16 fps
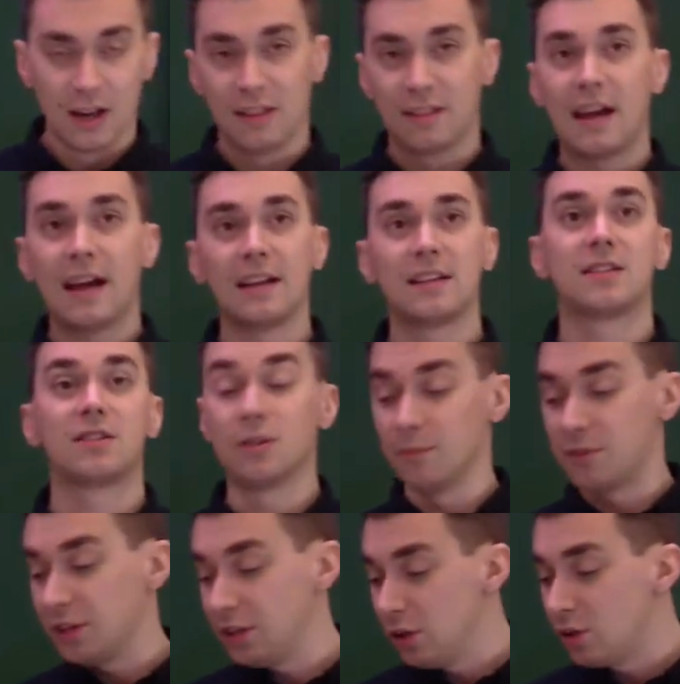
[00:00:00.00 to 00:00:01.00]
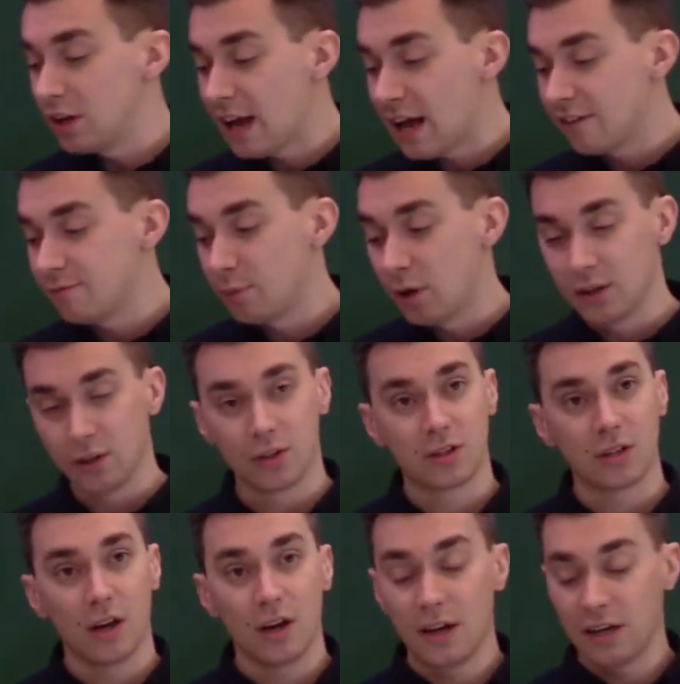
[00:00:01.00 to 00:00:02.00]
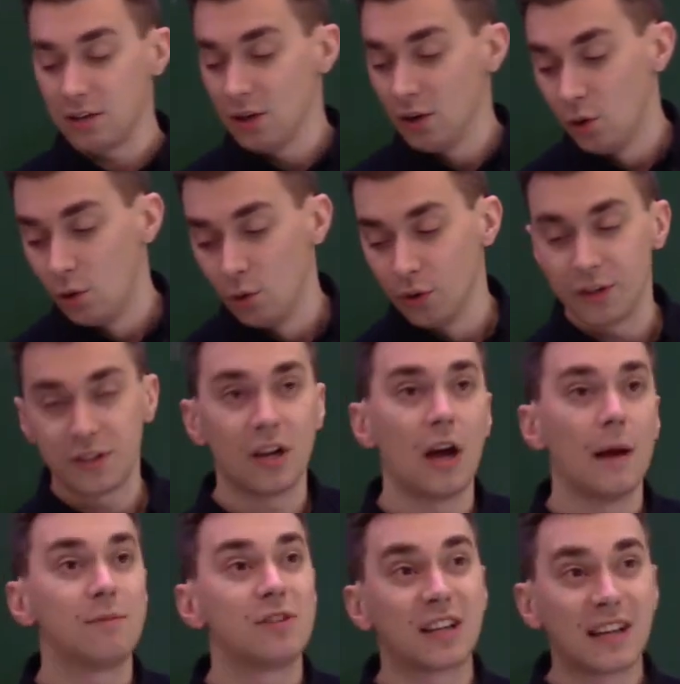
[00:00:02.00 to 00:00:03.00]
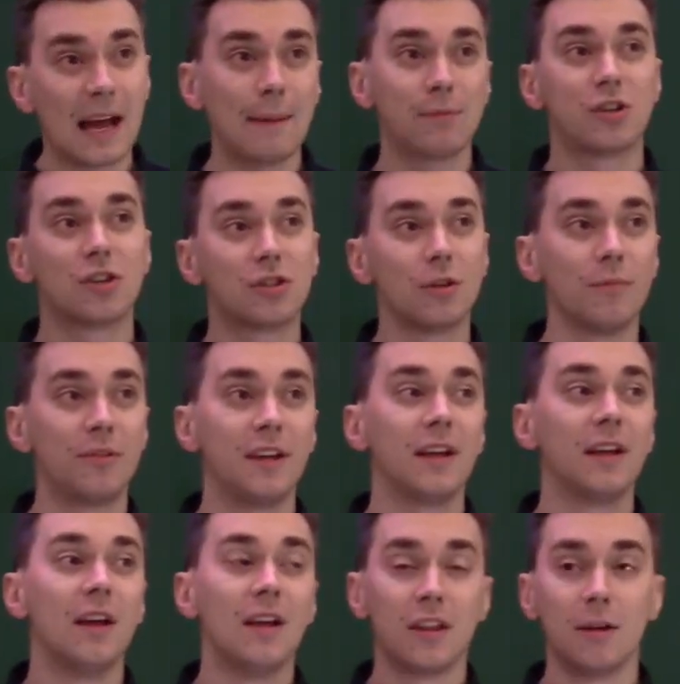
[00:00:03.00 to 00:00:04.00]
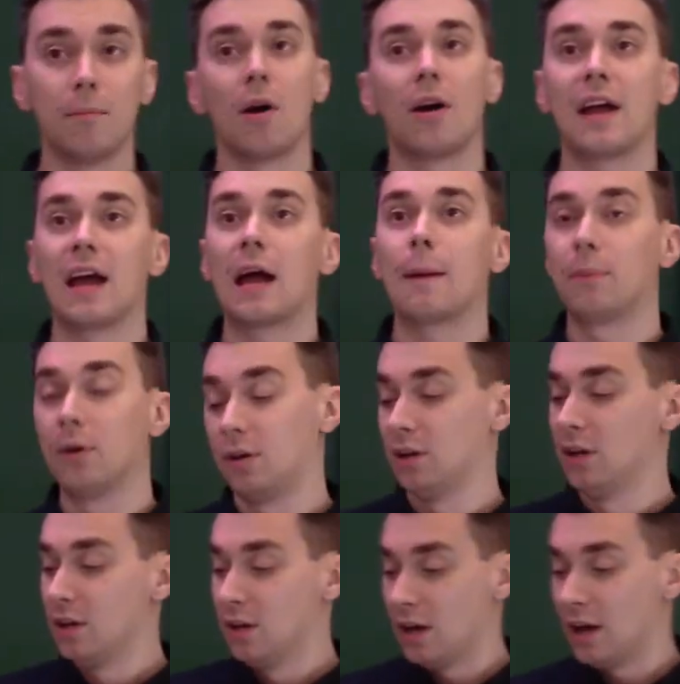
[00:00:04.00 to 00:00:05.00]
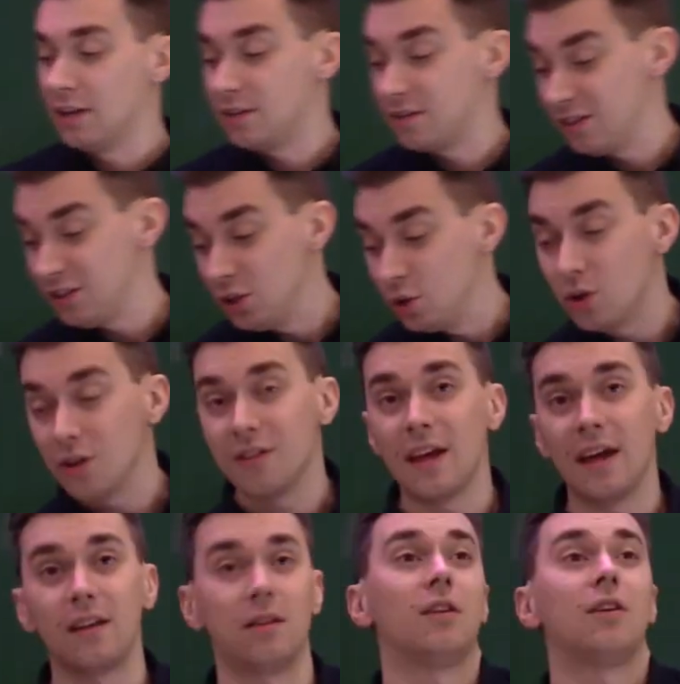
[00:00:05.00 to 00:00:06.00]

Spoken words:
that is something you can have by your side all the time to capture something that might happen. And you can then